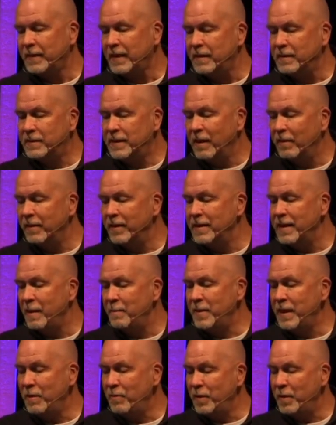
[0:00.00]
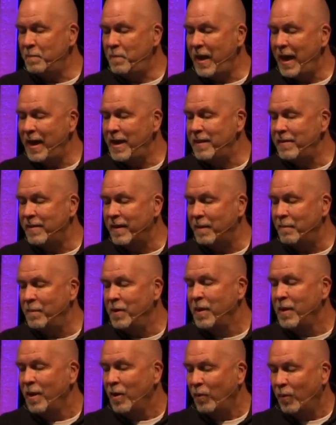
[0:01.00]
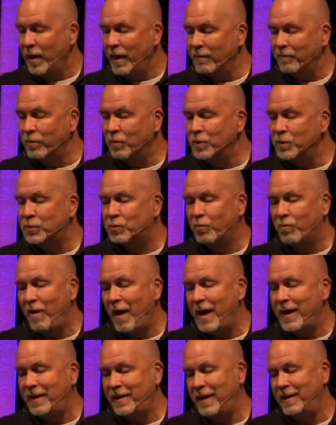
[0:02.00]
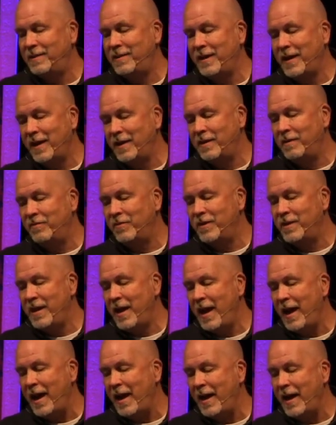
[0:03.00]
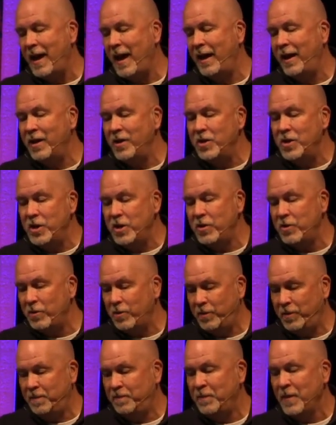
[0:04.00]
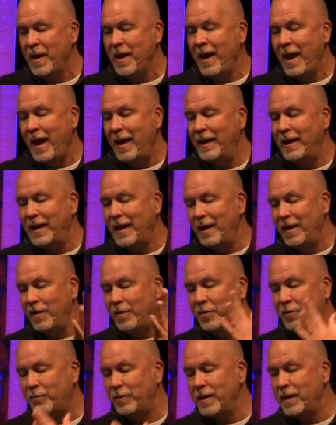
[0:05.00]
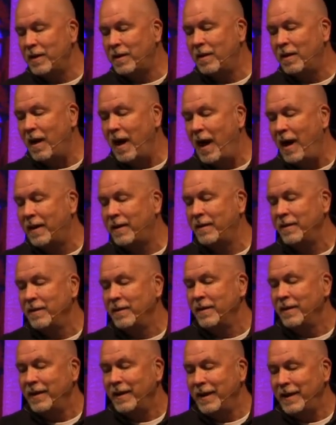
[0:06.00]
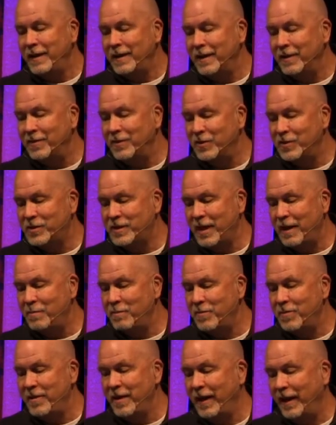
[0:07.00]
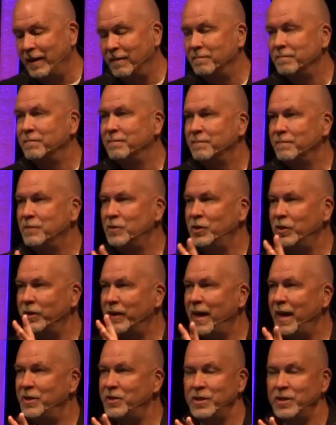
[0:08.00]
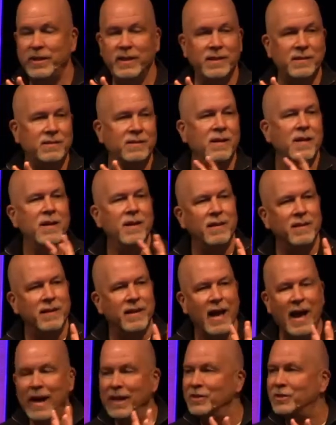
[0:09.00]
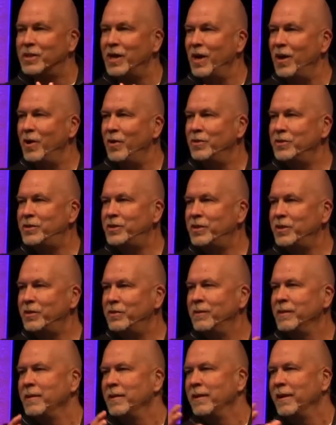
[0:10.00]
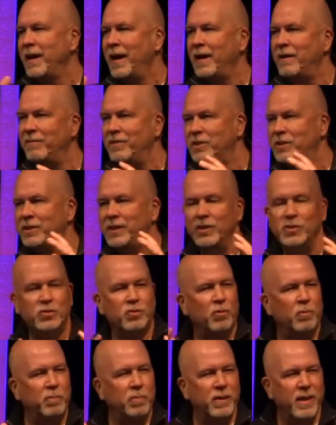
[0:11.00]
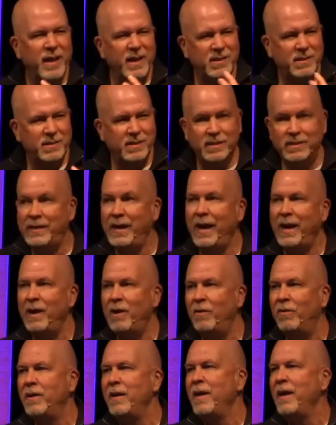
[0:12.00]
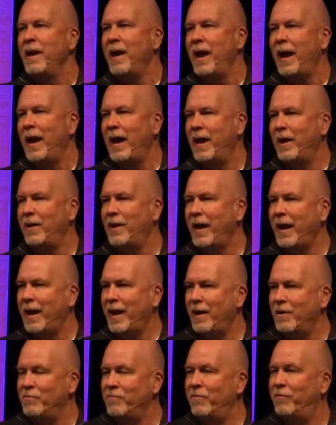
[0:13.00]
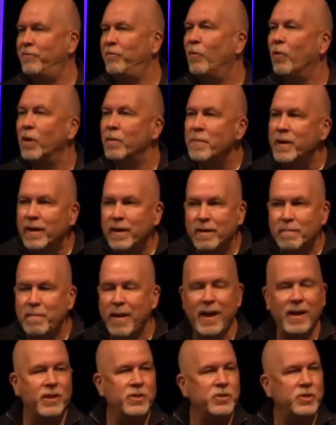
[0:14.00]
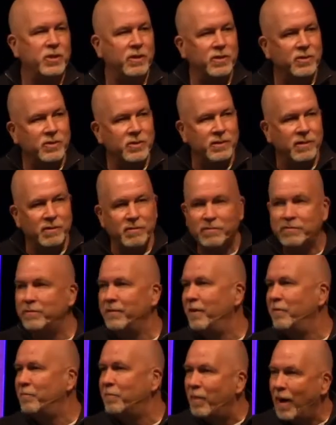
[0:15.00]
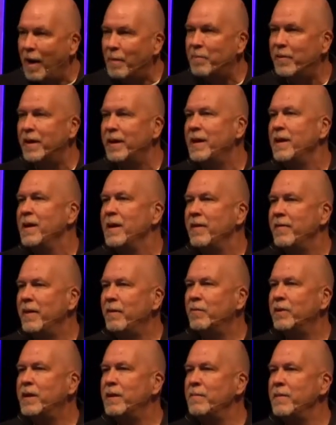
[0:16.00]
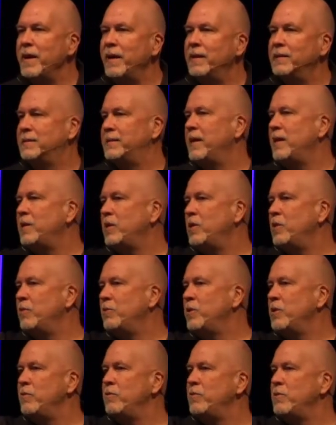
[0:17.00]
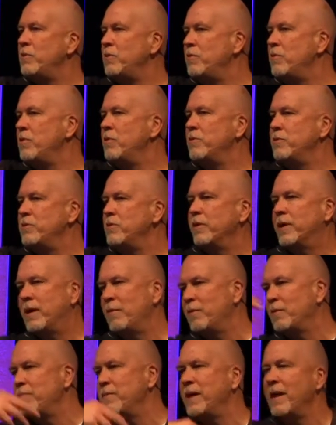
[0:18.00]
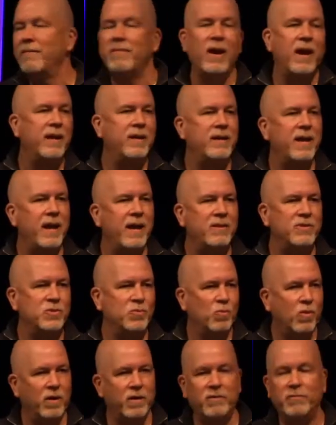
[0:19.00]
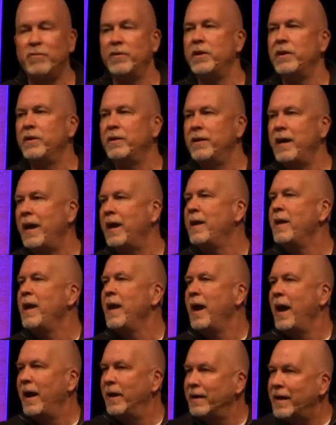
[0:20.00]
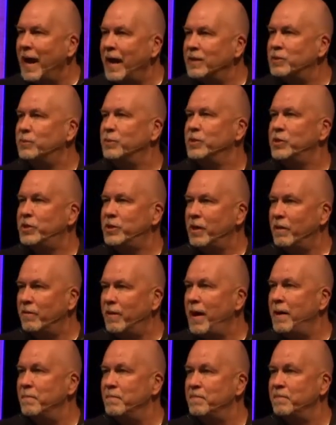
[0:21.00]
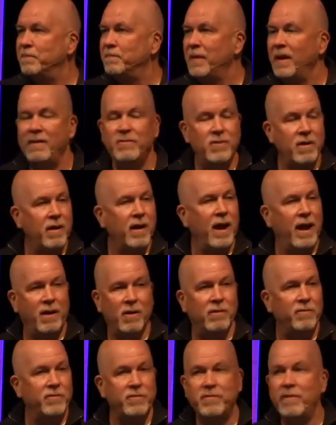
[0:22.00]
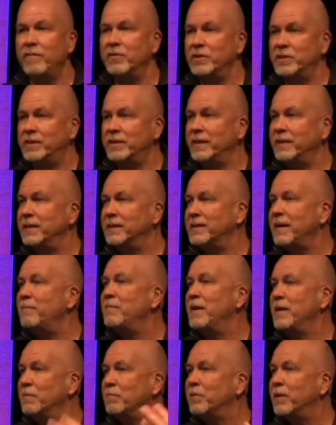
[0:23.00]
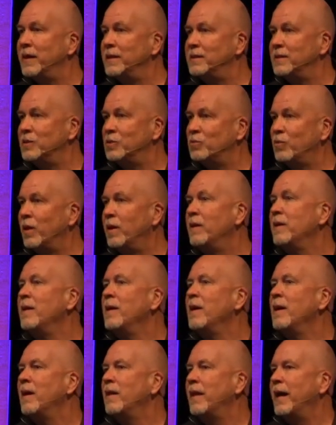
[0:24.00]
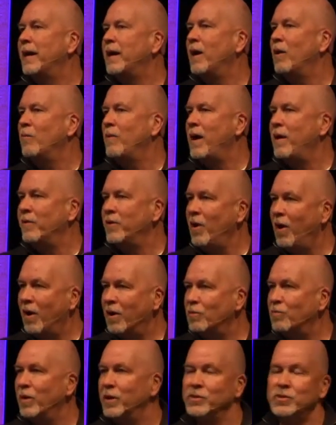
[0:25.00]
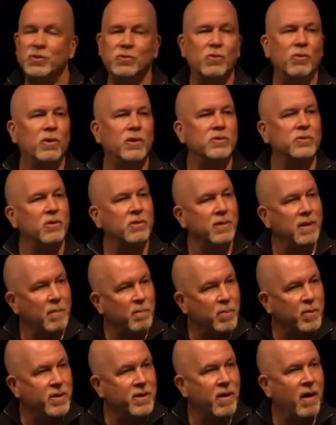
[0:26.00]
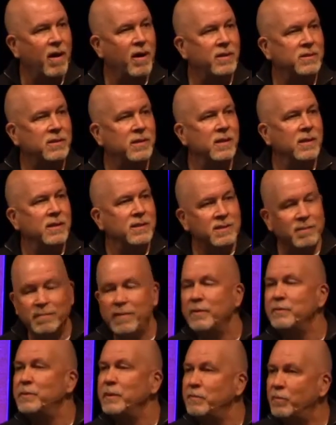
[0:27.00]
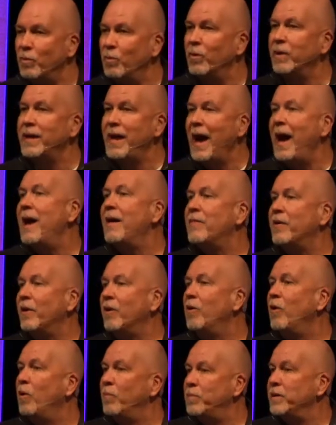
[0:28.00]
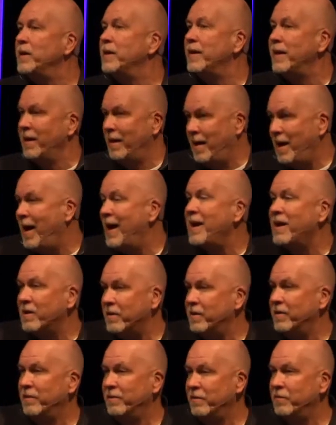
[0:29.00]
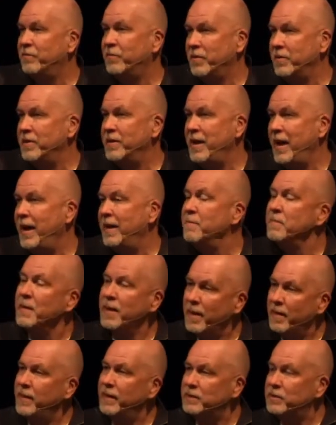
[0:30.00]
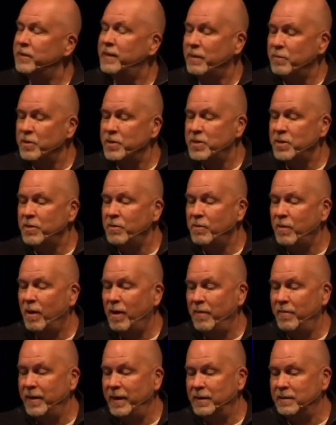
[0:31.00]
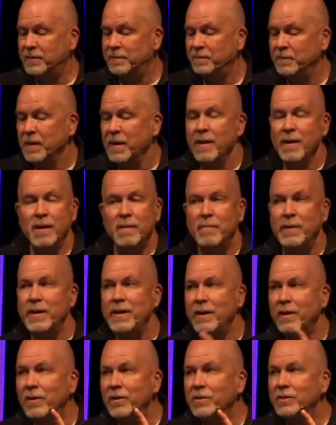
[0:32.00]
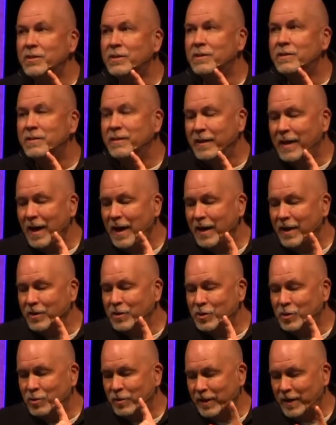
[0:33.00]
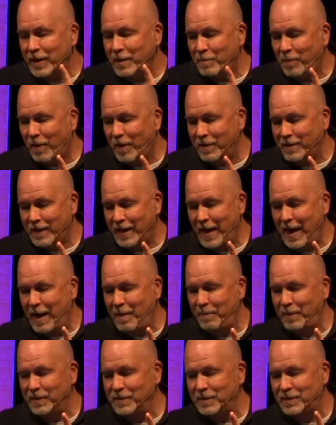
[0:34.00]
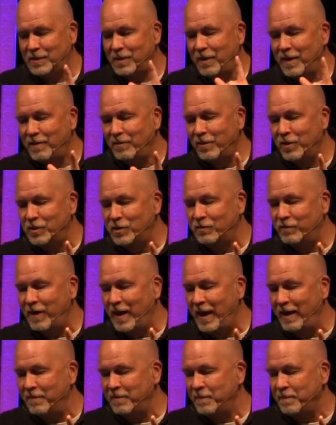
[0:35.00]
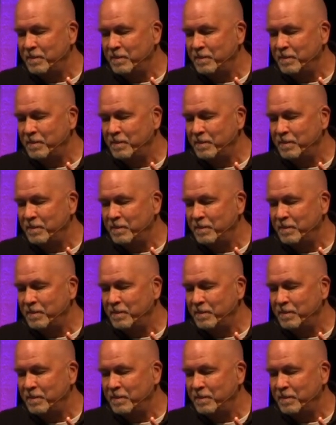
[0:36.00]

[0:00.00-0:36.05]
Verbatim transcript: telling them he would pay them whatever was right at the end of the day. And at noon, and again at three o'clock, he did the same thing. So you're catching this? guys go to kind of a central place in town, and, and foremen and managers of, of property, they would come in and say, You, you, you, you, and you, come with me. I've got a day's work for you today. And guys would show up. Have you, I don't know if you've ever seen this. I've been in places where, like around hardware stores or lumber yards, sometimes people will gather hoping to get hired for the day. And that's what they would do on this. But here's the kind of tricky part that happens, starting at verse 5.